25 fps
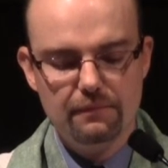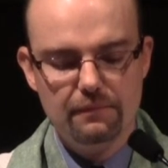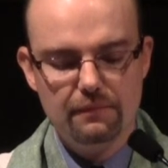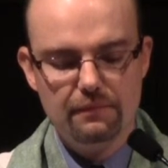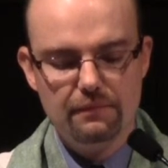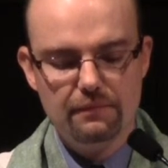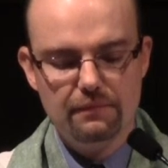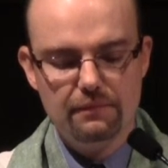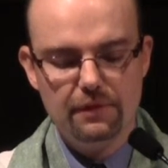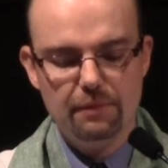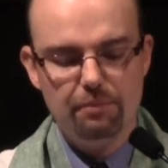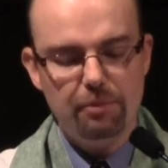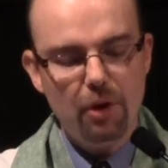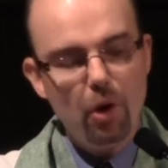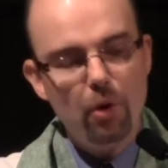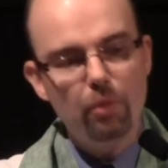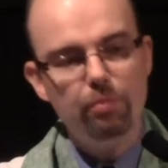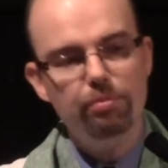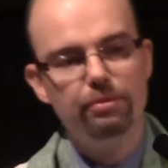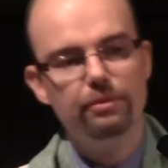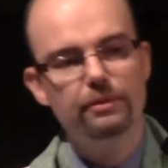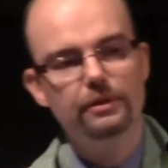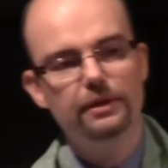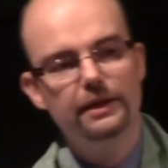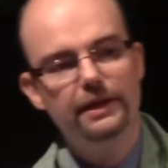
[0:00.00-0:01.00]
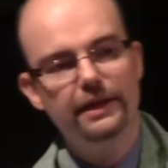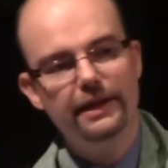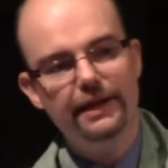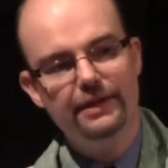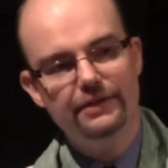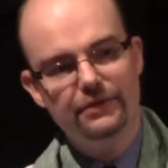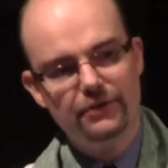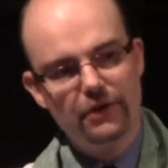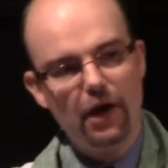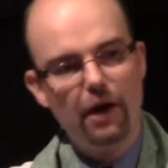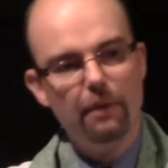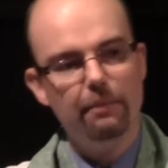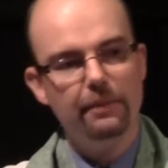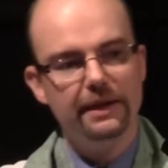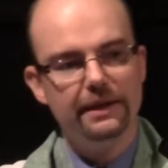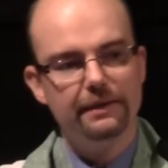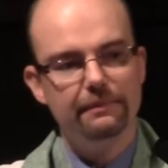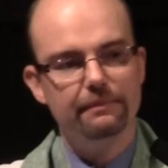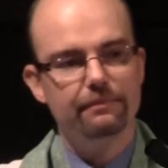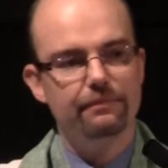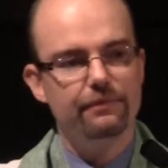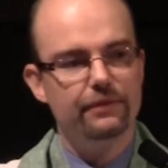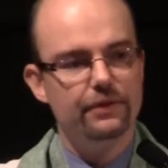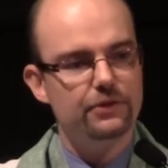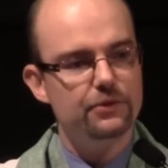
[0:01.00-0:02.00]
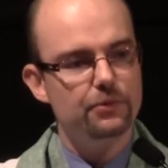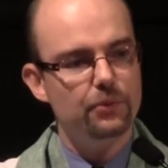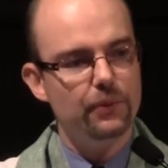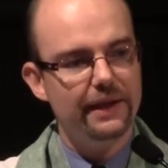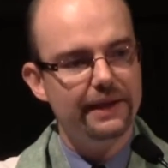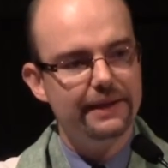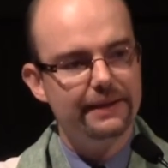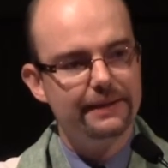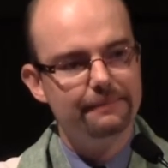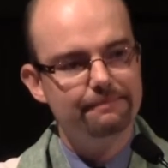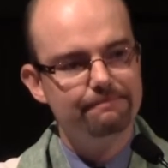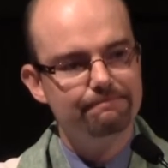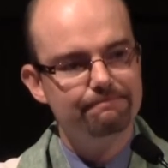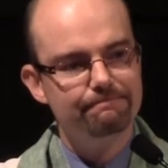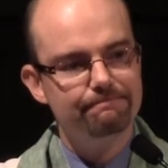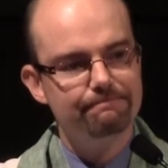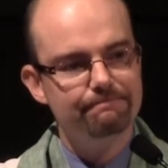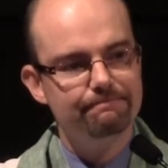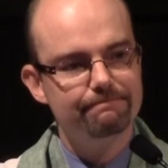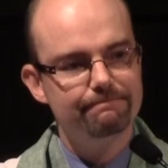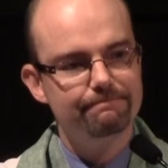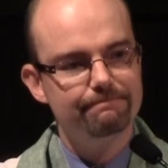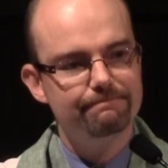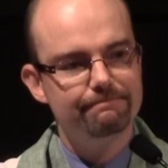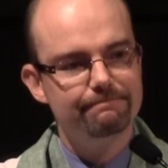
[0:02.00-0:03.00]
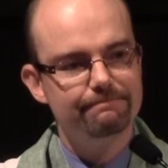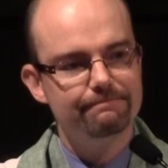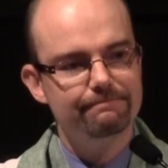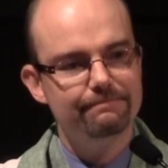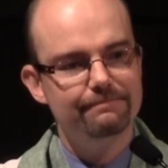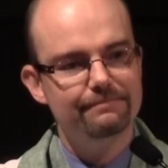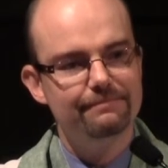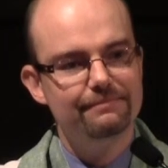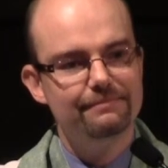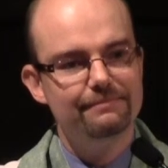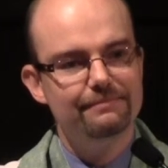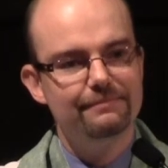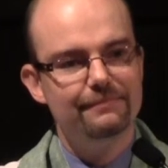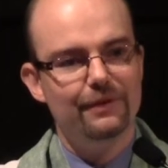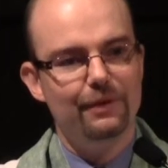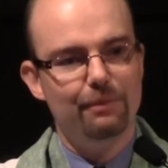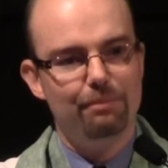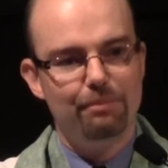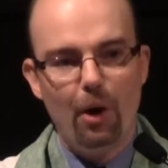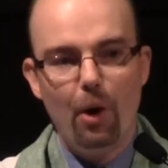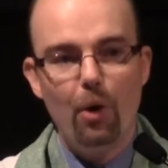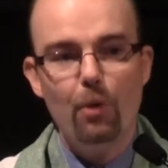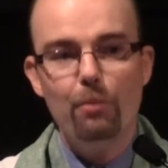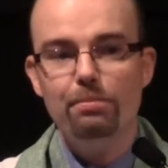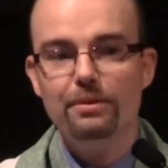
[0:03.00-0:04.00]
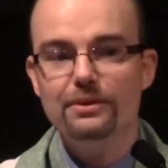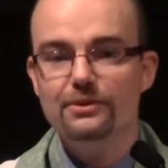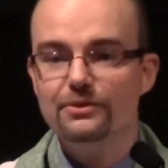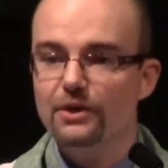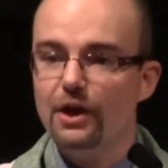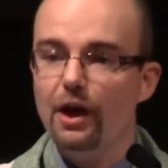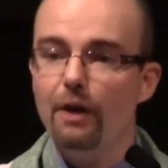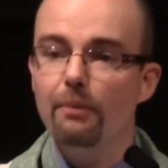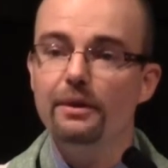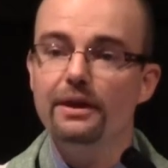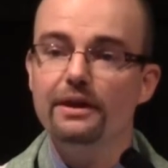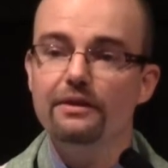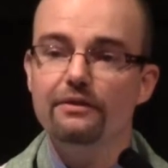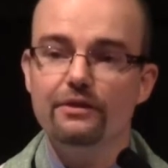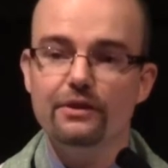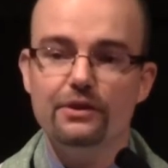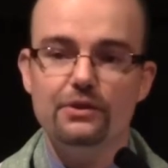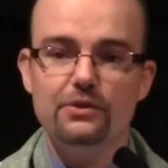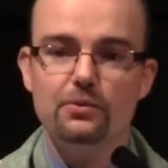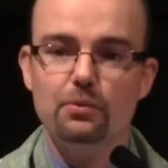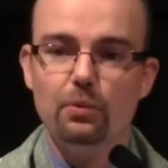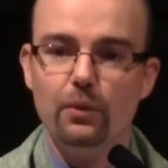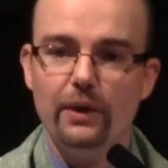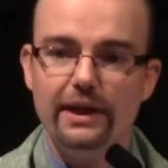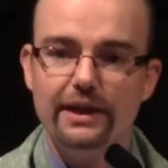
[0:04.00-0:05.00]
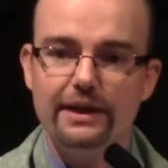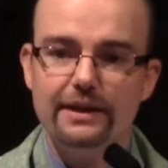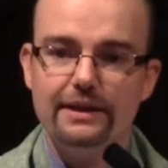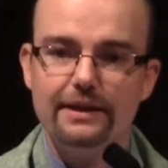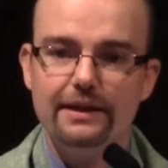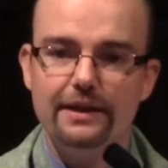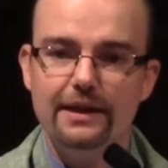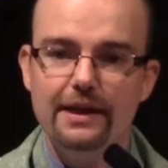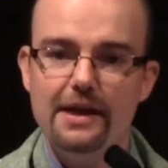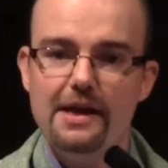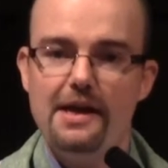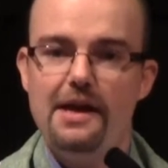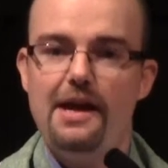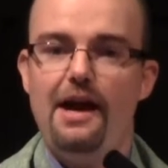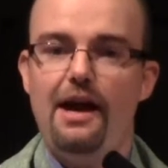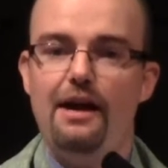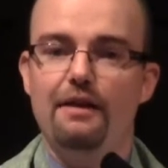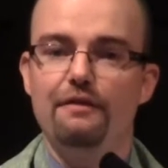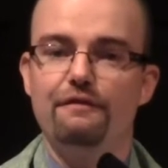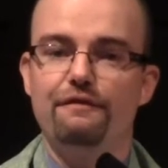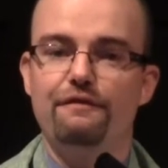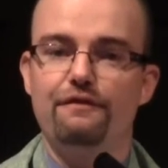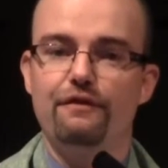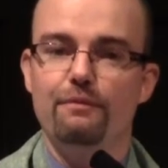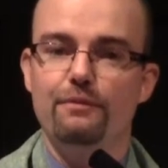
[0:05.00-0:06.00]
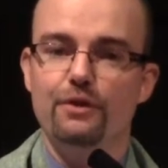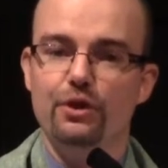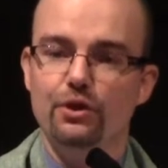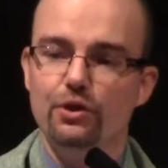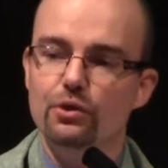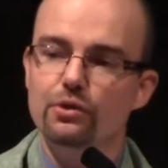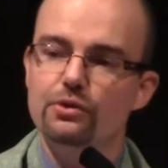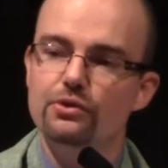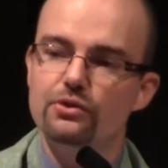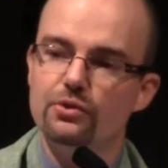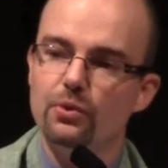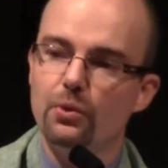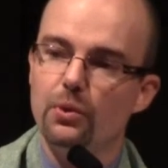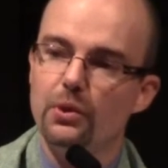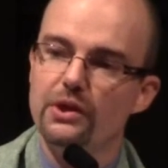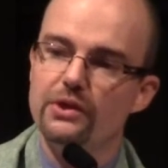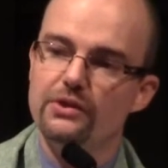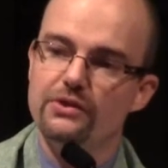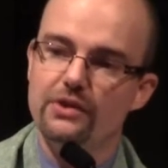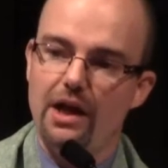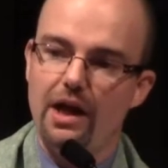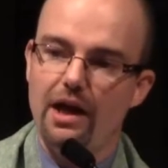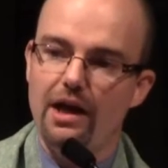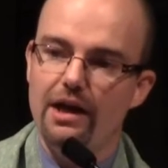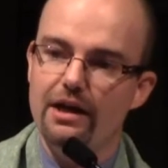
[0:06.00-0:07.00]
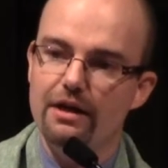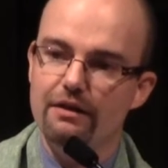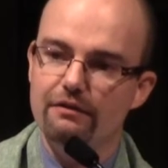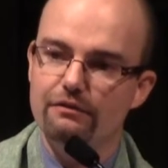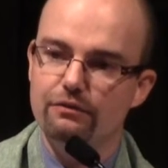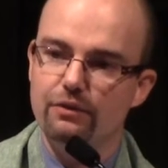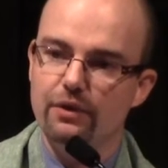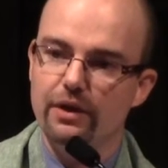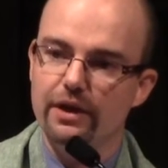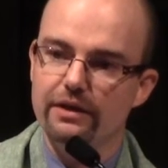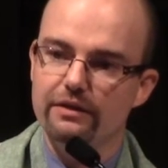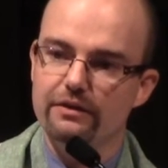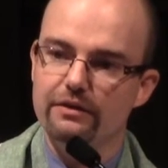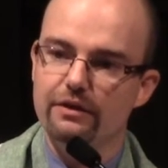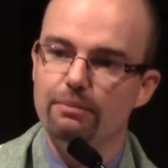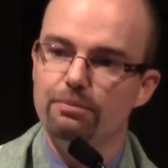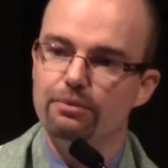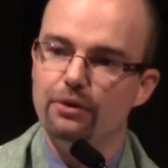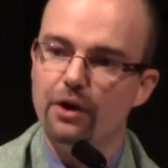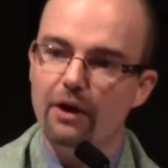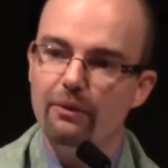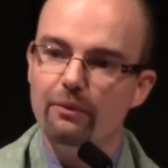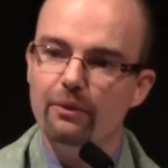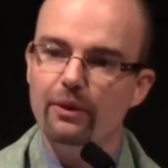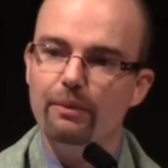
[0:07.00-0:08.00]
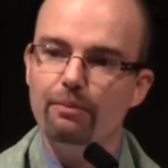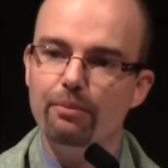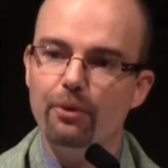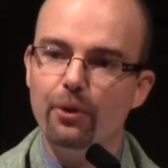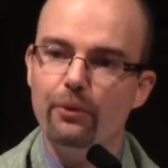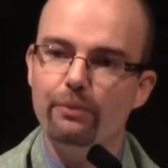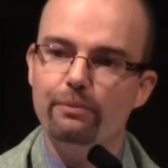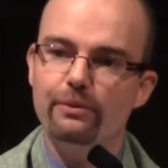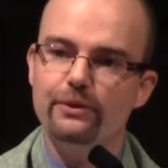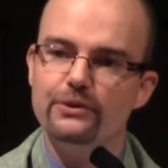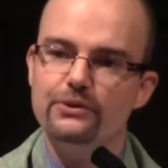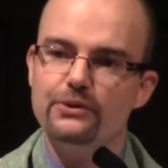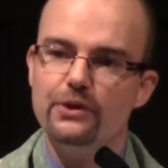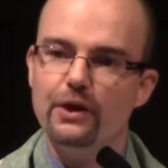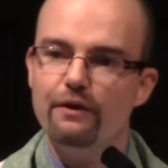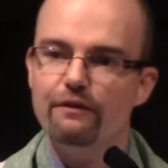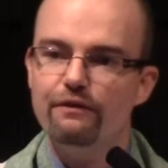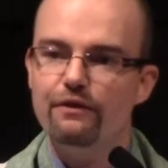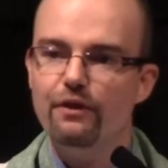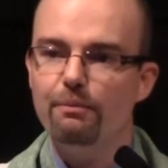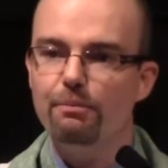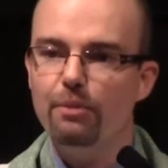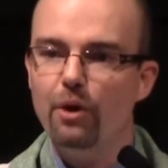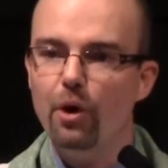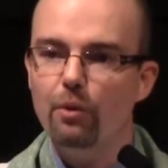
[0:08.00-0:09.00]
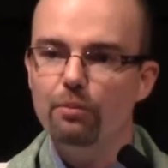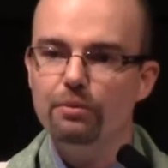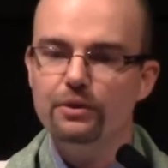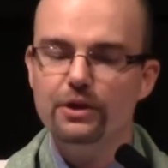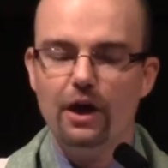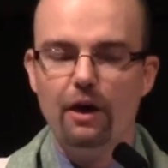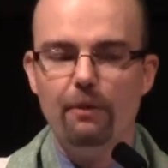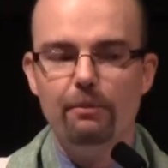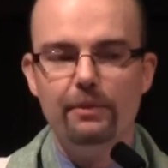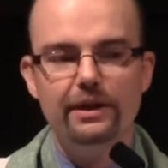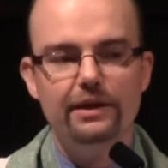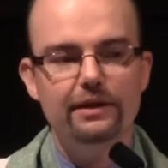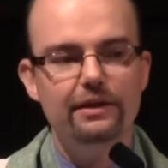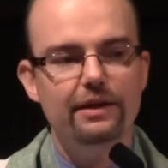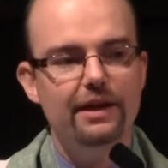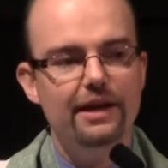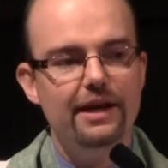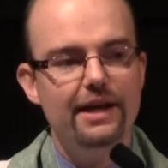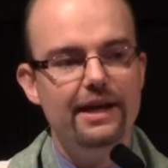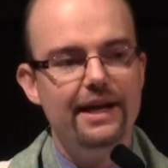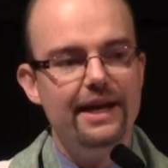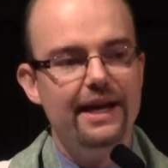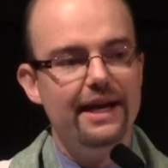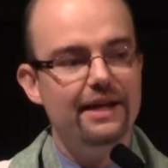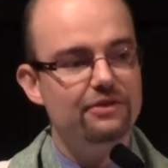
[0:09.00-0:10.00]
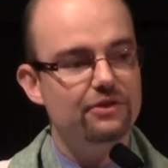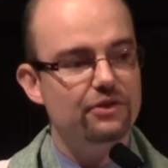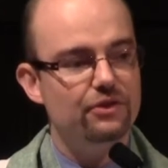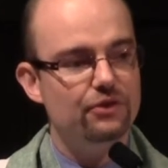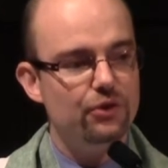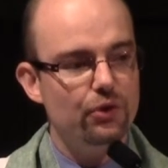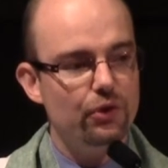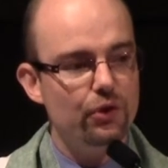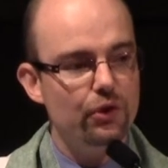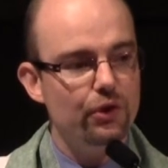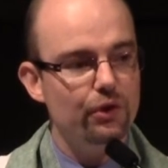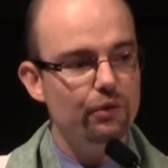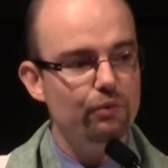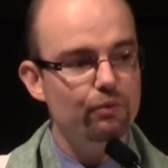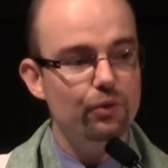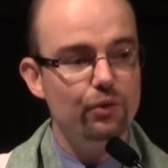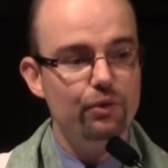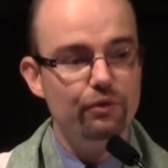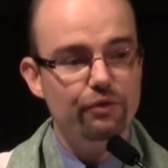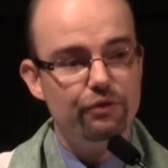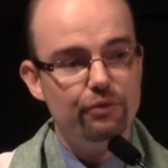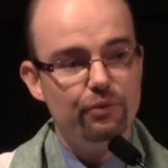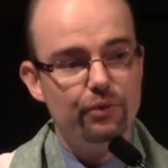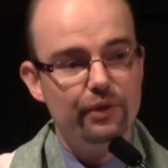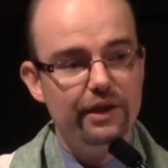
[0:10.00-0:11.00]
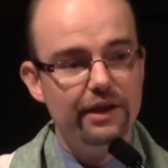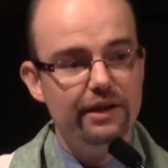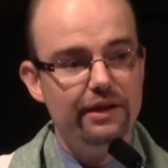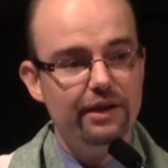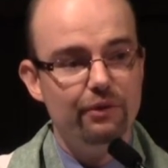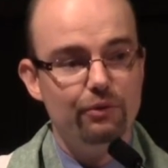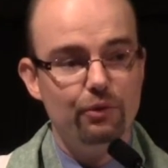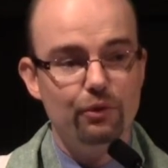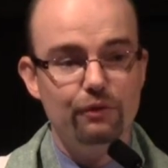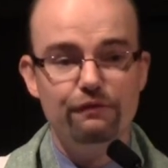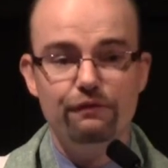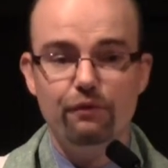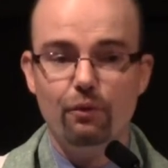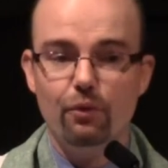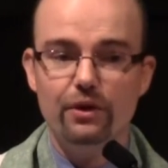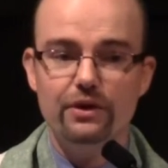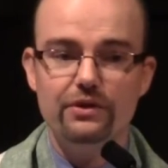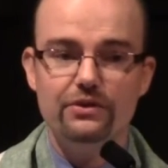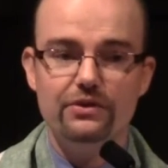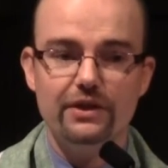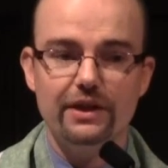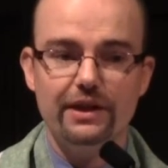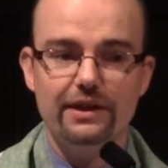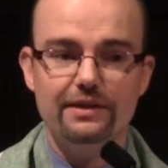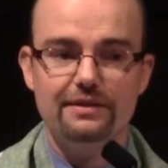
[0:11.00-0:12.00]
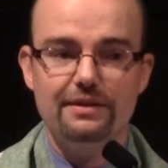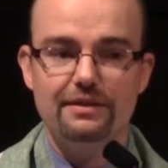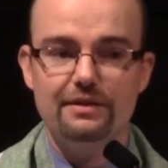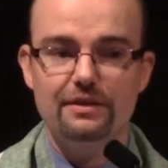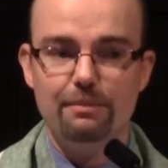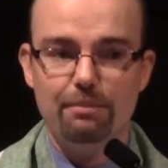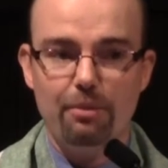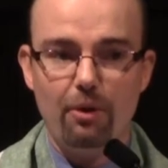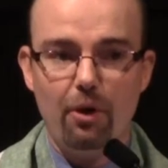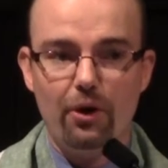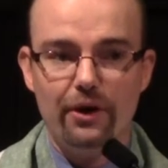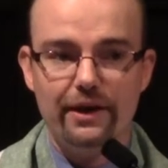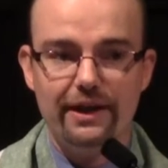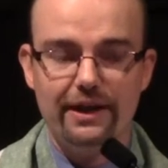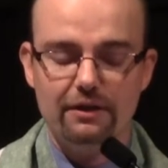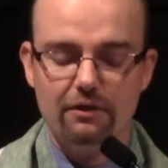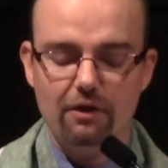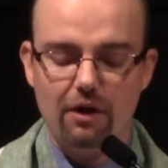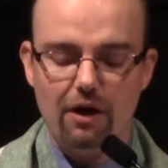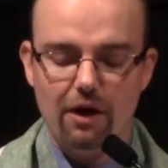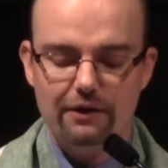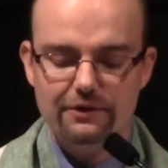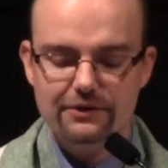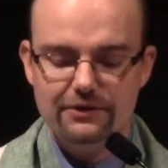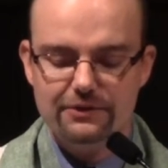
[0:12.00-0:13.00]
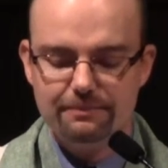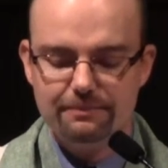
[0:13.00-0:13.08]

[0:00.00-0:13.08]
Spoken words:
The Pope is coming this week. The Pope is coming this week. And from the news stories I have read, the primary purpose of the Pope coming is to turn Route 3 and Route 46 into parking lots.